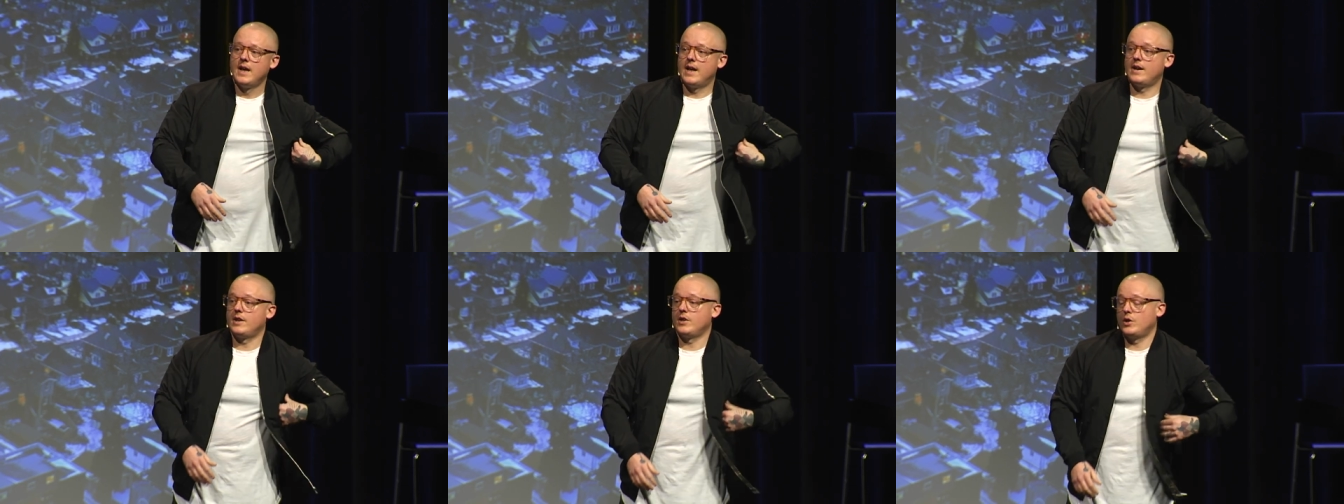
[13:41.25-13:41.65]

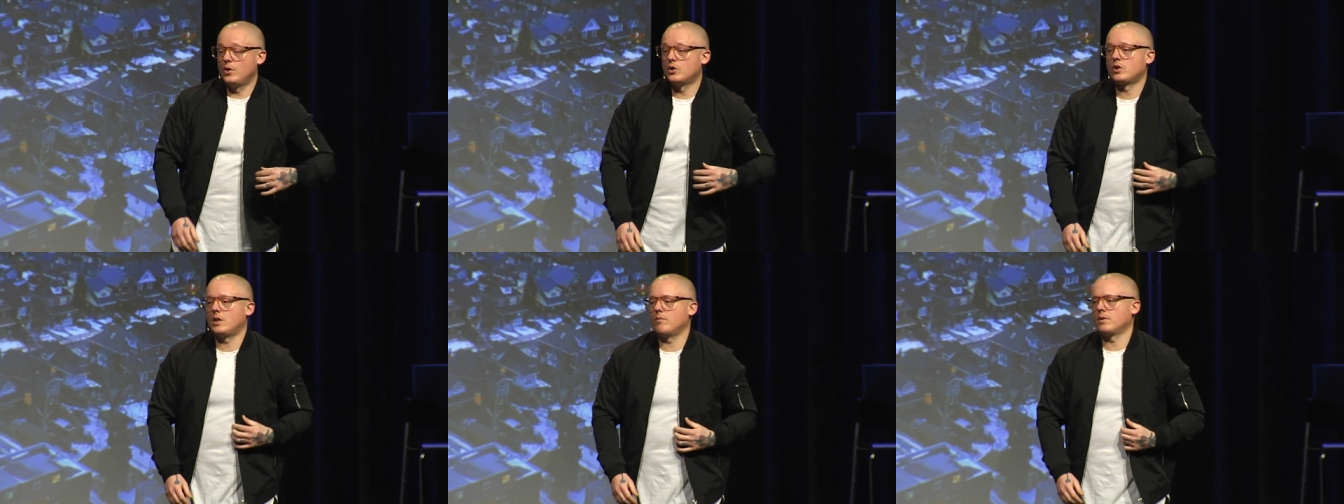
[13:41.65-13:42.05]
And it
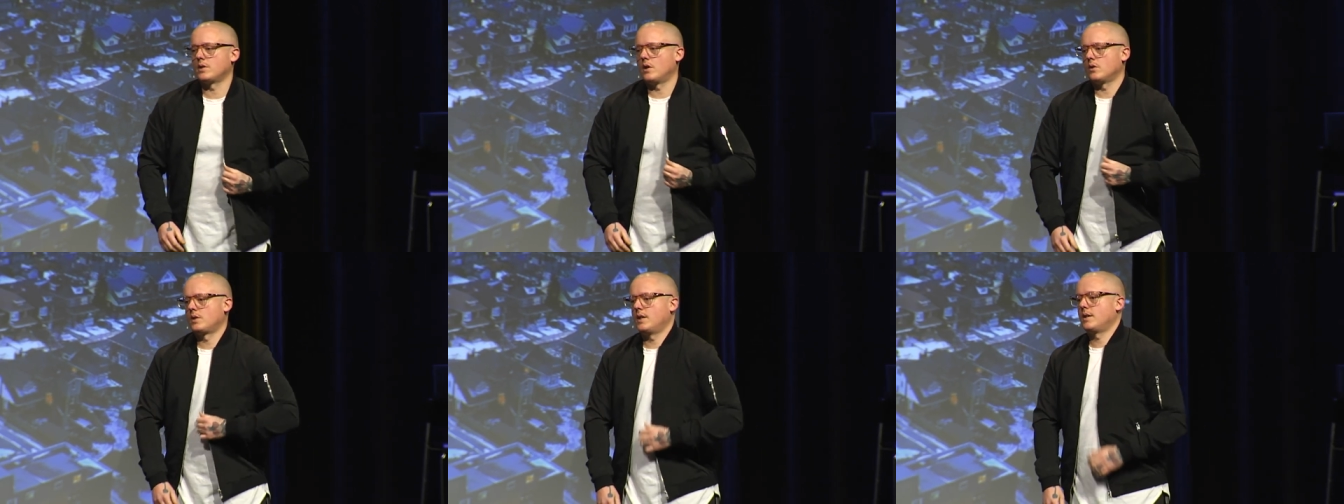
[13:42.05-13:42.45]
usually
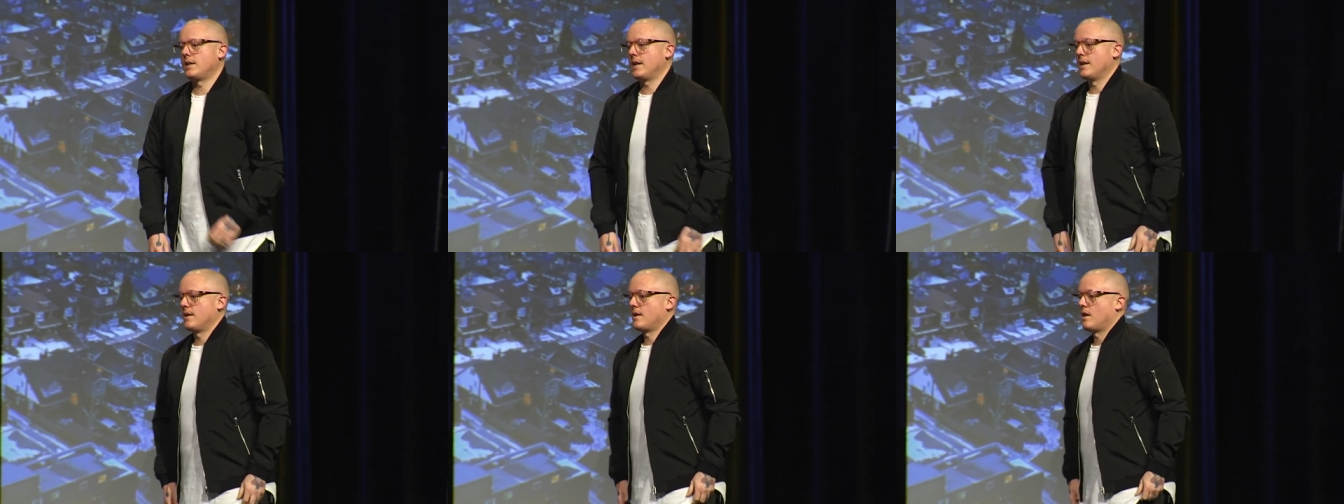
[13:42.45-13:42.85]
resulted
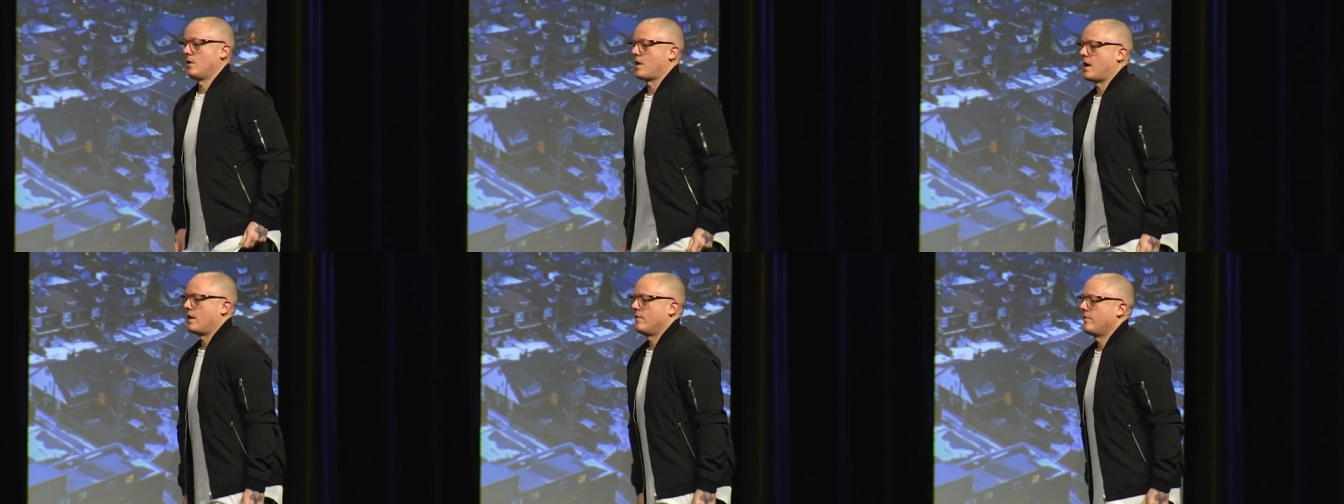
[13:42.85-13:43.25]
in a
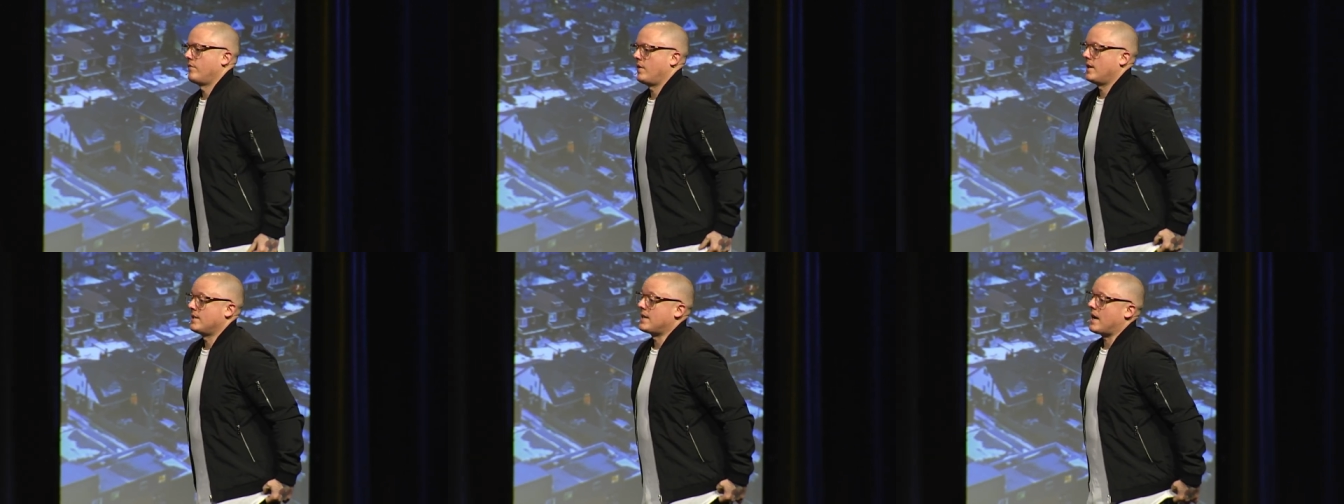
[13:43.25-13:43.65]
lot
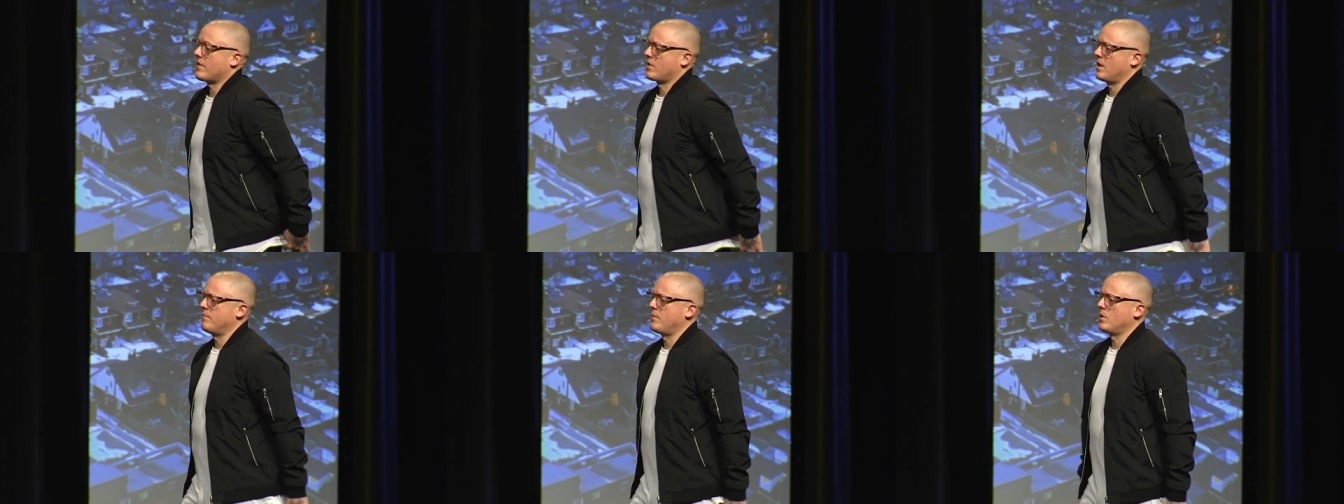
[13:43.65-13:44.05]
of uh,
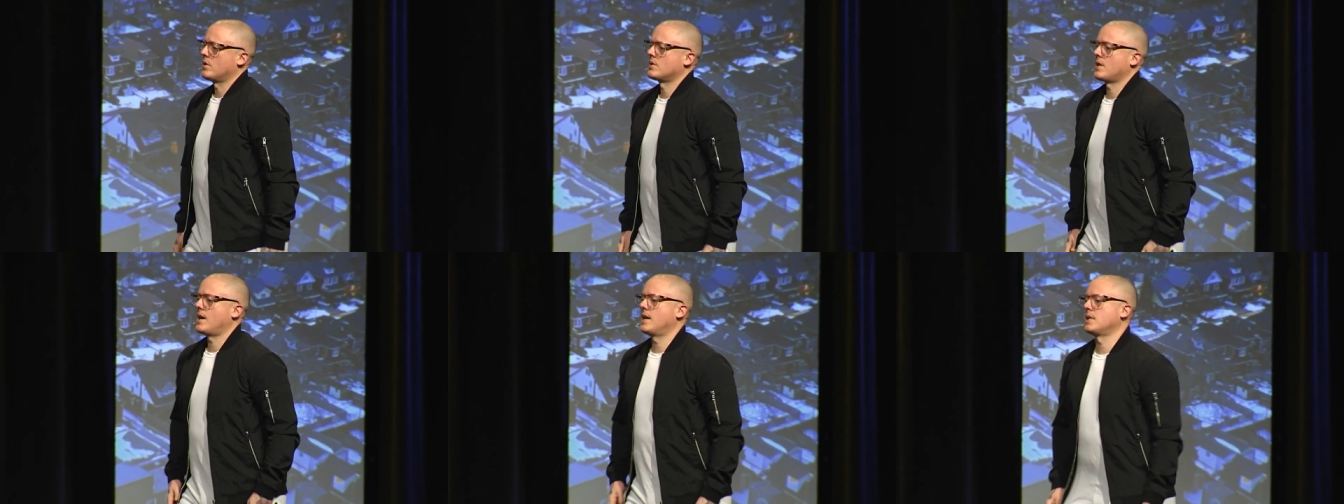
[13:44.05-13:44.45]
death on
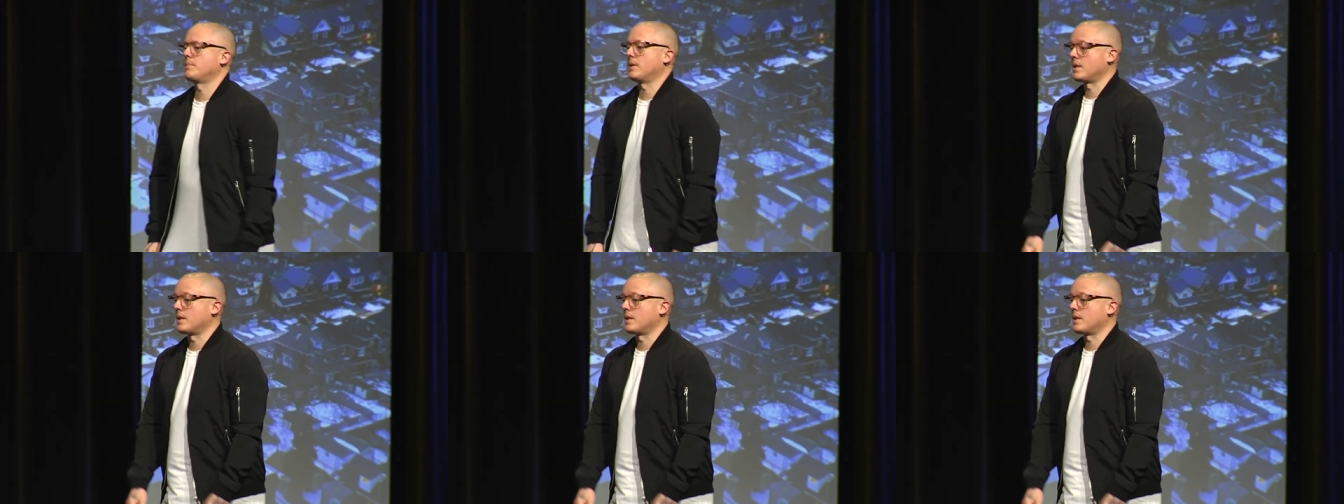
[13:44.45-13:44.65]
both sides.